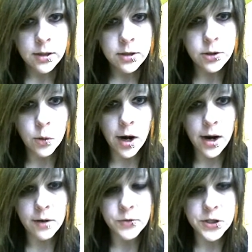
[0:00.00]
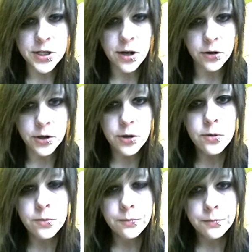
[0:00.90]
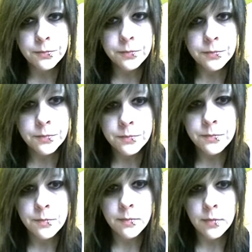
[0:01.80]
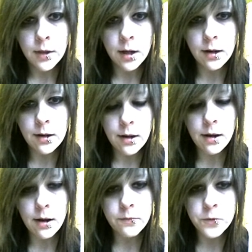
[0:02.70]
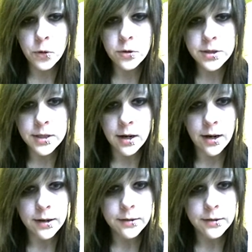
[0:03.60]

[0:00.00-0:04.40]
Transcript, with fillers: Do I have to tell you? Uh, of course not.